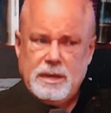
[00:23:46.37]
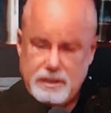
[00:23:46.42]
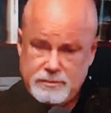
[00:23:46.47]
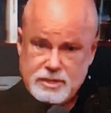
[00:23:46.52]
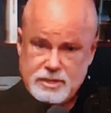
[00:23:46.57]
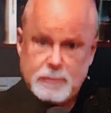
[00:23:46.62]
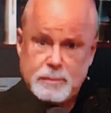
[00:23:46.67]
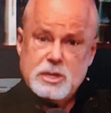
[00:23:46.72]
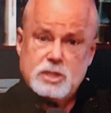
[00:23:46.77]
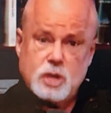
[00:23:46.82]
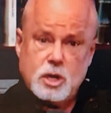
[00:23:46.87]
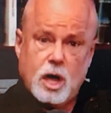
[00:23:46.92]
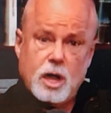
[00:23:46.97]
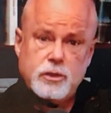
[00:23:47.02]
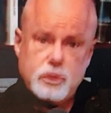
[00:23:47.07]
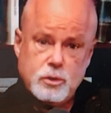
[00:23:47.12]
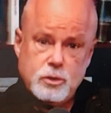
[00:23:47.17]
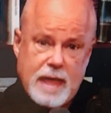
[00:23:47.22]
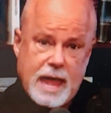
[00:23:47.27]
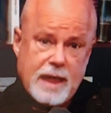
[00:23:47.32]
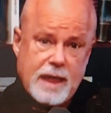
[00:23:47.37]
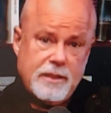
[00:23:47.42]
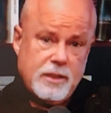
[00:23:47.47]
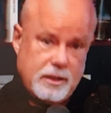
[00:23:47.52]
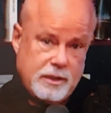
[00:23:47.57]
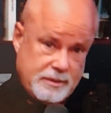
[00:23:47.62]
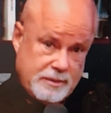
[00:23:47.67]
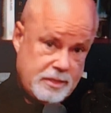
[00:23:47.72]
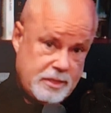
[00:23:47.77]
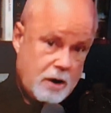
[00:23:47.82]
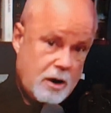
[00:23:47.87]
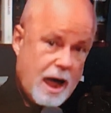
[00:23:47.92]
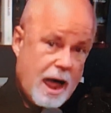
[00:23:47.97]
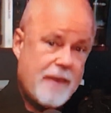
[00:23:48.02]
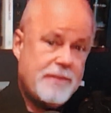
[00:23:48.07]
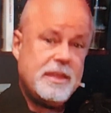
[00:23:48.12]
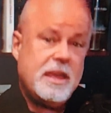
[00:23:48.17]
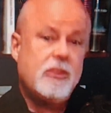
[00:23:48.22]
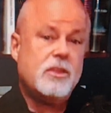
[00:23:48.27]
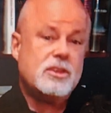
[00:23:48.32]
if somebody's gone through that and they're on
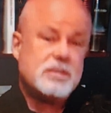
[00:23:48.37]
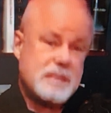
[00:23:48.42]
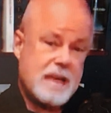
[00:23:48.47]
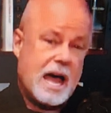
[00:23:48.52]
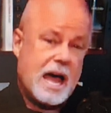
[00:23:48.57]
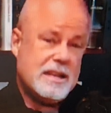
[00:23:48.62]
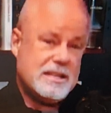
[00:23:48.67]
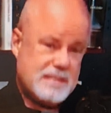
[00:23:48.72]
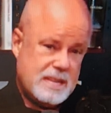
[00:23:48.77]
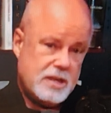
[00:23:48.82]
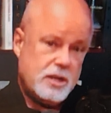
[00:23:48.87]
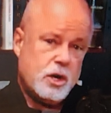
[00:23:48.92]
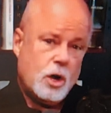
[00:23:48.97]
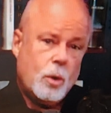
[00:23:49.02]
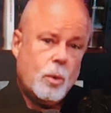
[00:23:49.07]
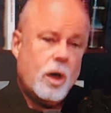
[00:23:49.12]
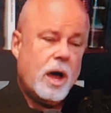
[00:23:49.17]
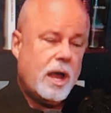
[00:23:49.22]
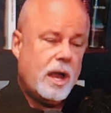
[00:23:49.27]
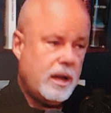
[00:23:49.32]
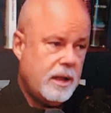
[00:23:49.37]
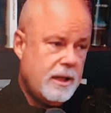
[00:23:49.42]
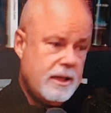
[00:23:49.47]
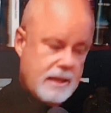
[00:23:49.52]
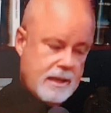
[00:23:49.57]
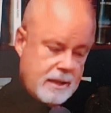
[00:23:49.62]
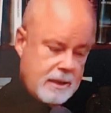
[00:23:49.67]
the other side, say, you know what?